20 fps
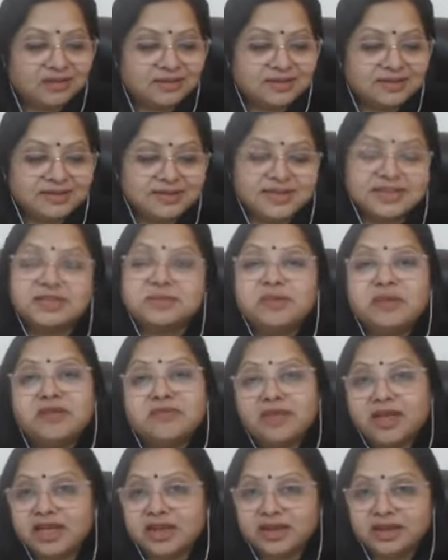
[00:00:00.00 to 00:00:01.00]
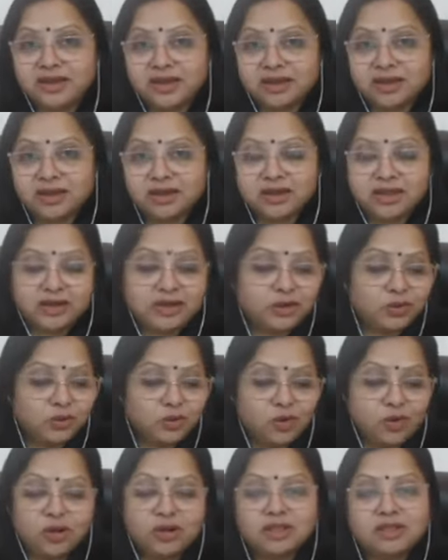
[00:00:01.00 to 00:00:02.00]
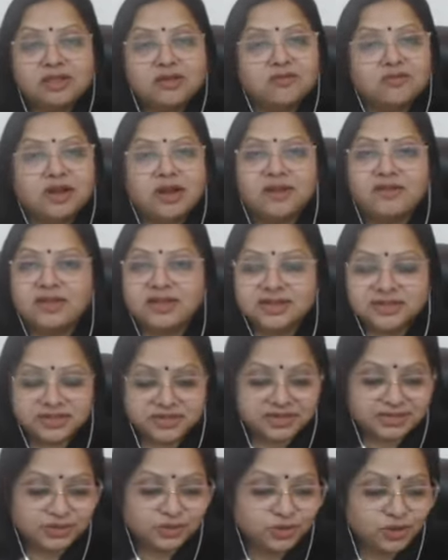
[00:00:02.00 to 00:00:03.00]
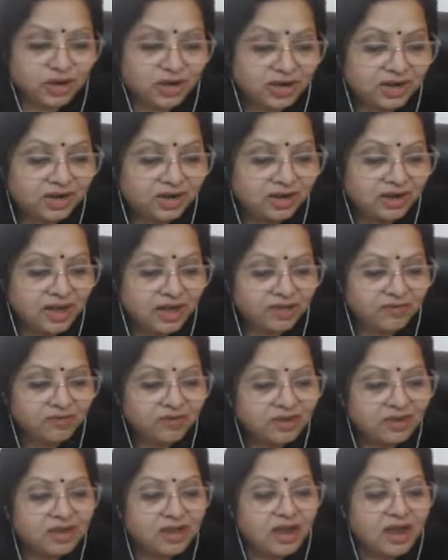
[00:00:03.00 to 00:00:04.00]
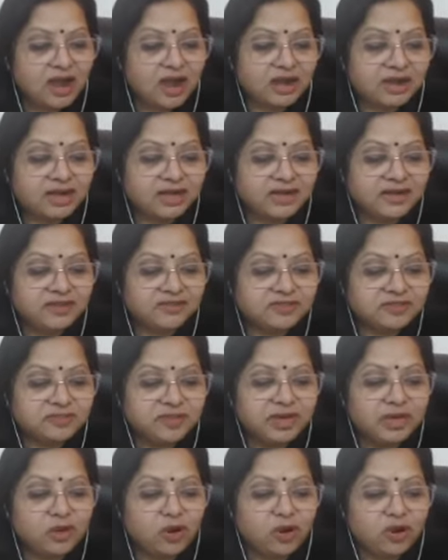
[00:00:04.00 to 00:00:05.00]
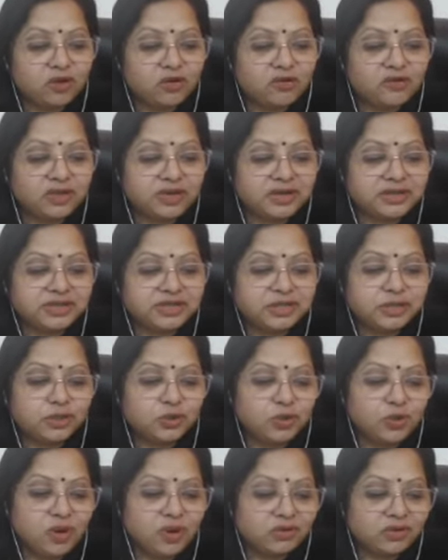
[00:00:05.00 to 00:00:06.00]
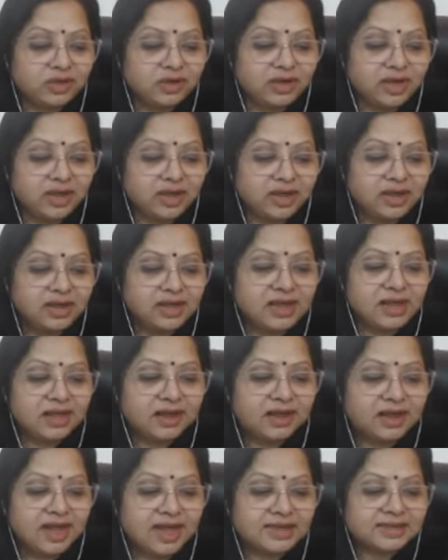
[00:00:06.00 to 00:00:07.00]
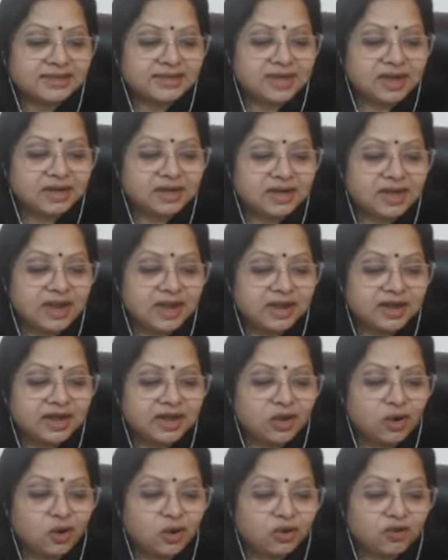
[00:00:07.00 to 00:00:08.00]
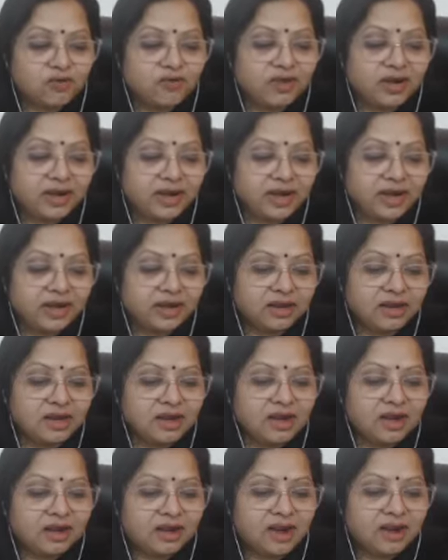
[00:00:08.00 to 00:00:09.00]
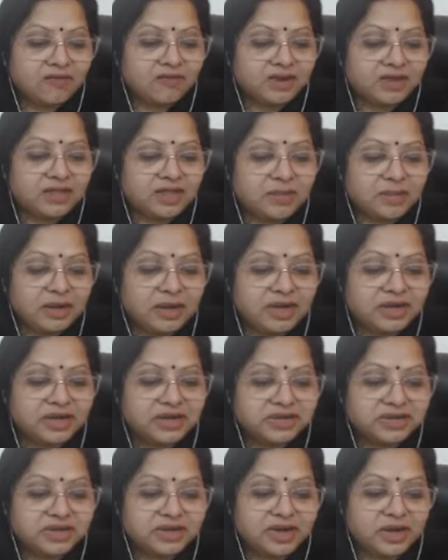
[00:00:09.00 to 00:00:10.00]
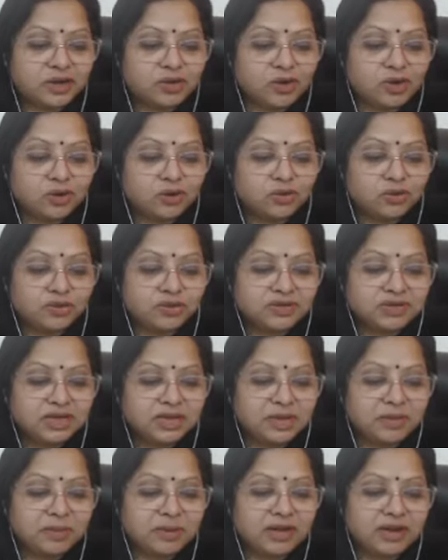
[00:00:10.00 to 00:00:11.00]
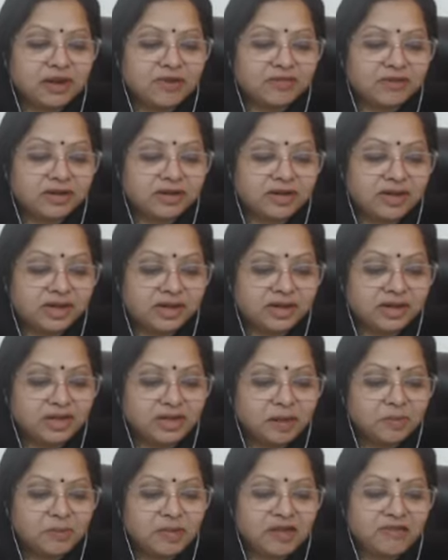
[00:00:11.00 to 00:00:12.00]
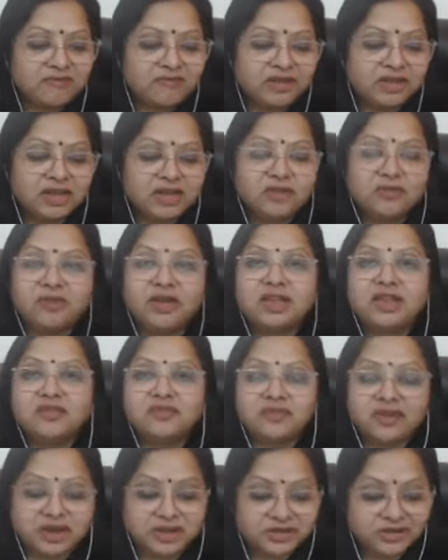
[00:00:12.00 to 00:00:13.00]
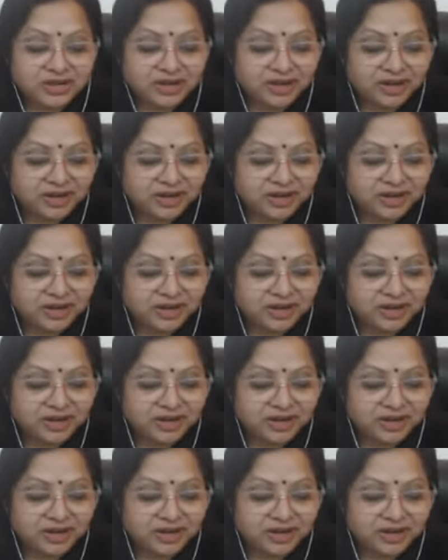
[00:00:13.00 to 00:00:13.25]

She has been very regular to all the 5 days she has joined live. And it gives me a lot of energy throughout the day. Last night I had a lot of headache. After the meditation, I got good sleep. And after getting up, I am feeling very fresh and